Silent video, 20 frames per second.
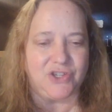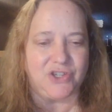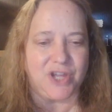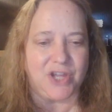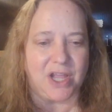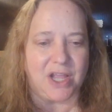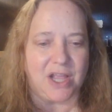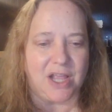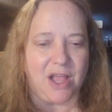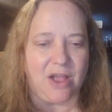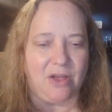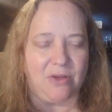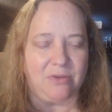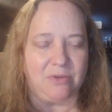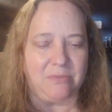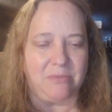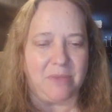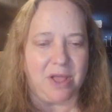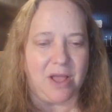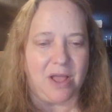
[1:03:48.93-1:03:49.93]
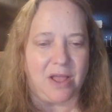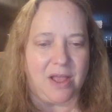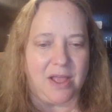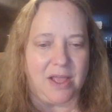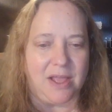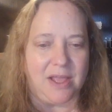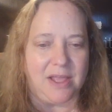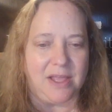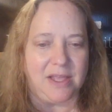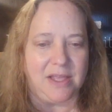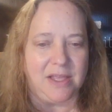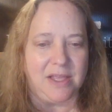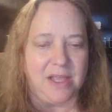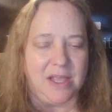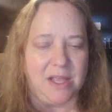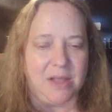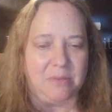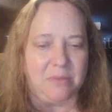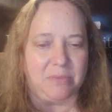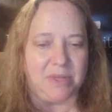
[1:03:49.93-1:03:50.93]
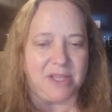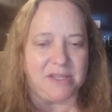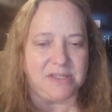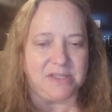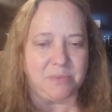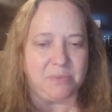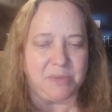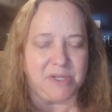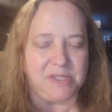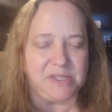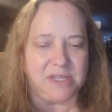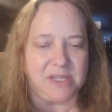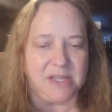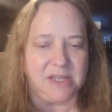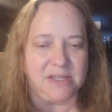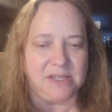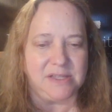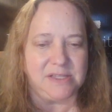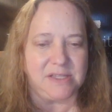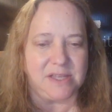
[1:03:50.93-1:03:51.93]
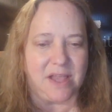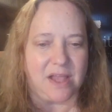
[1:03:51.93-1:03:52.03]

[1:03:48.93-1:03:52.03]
Check out my Blessed Biscuits,